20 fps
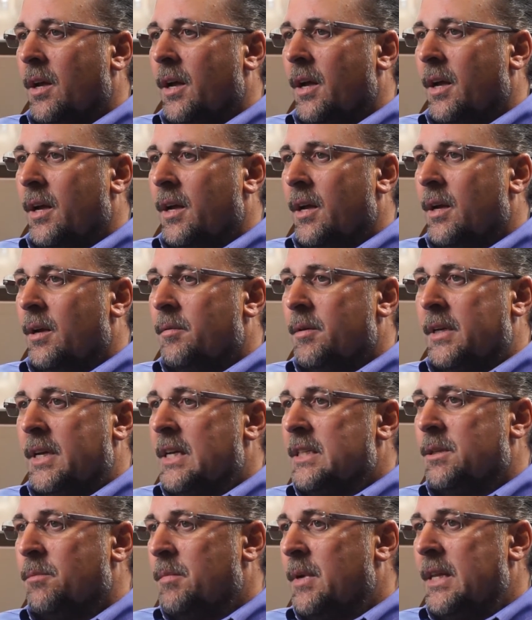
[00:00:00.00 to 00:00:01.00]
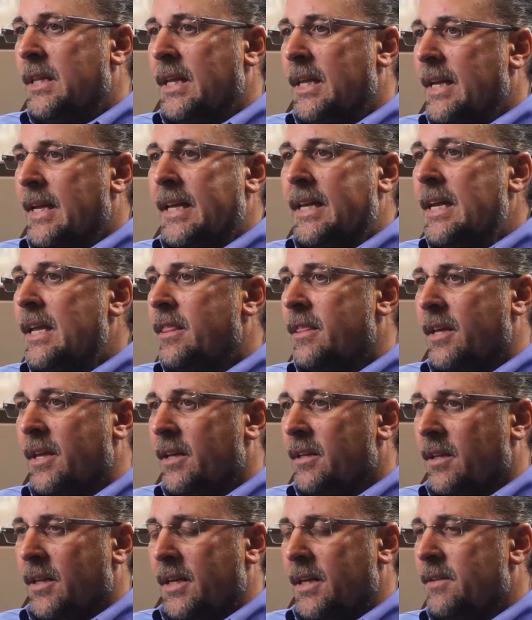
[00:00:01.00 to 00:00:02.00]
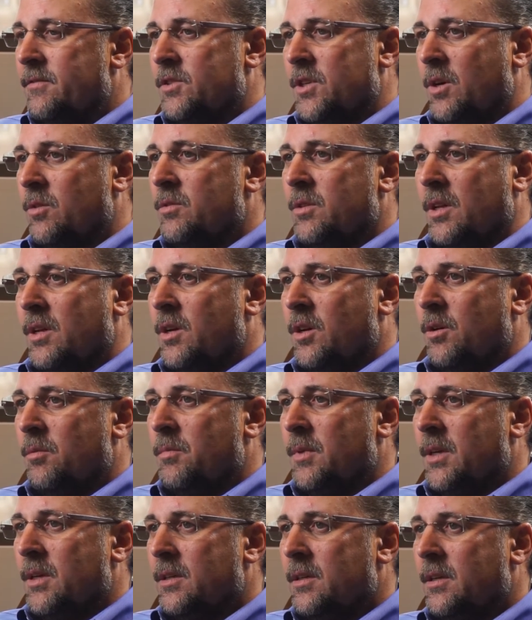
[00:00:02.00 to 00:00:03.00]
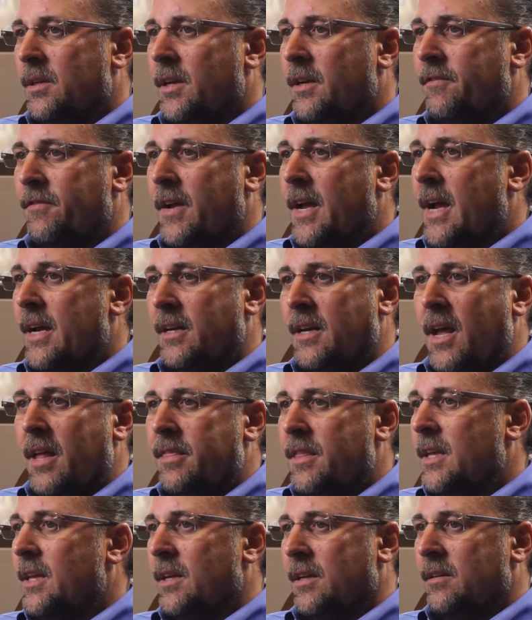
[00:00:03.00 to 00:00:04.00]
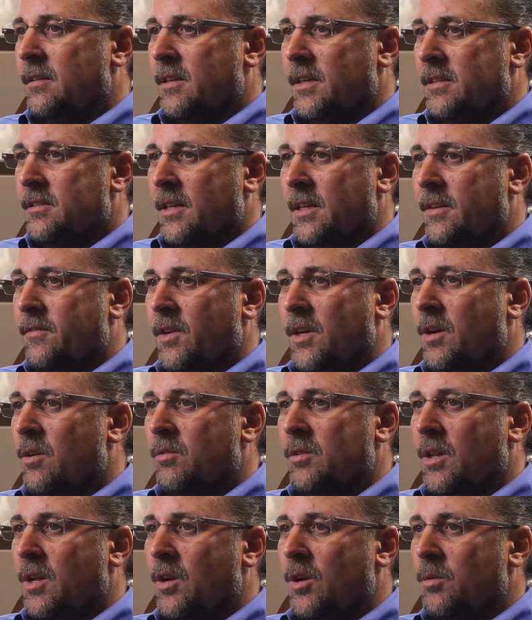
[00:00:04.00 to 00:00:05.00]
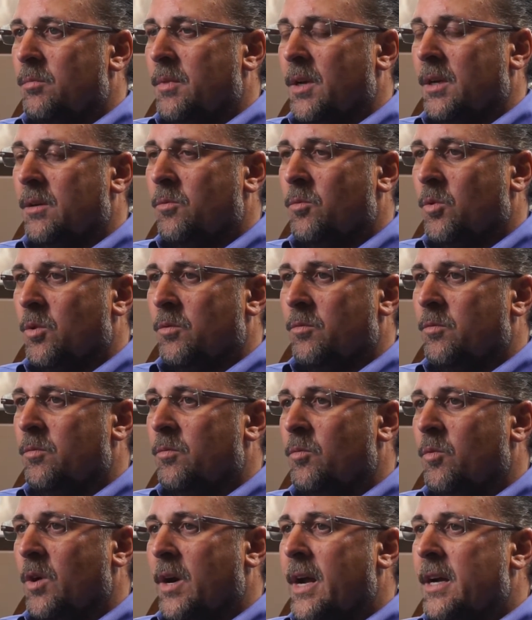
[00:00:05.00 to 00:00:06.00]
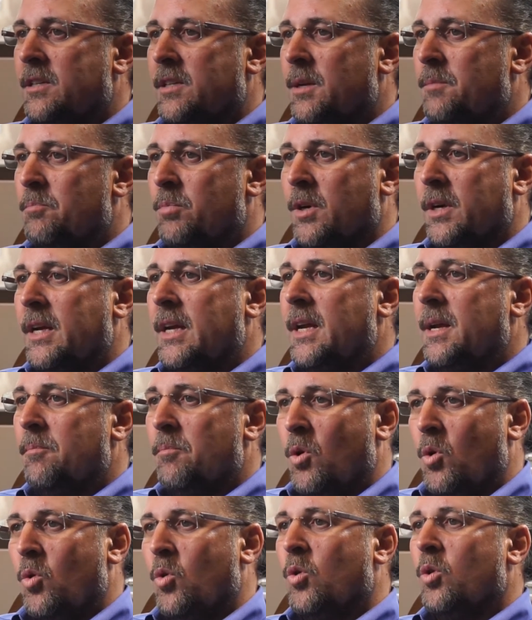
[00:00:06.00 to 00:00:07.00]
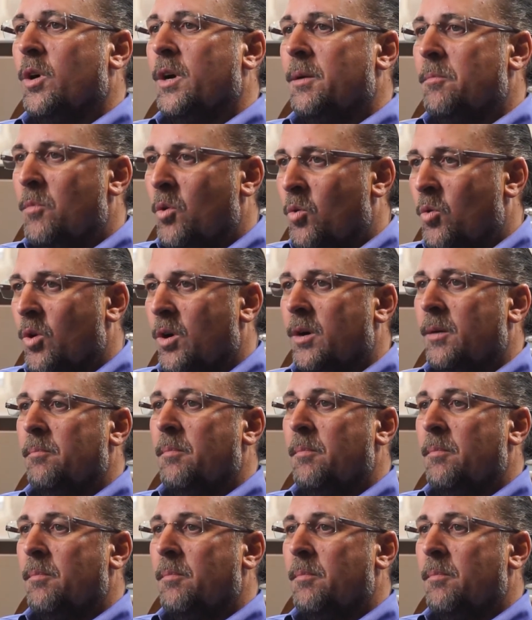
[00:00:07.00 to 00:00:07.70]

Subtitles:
It doesn't mean that anything leaves Oklahoma. In fact, nothing is leaving Oklahoma. We're actually bringing more and more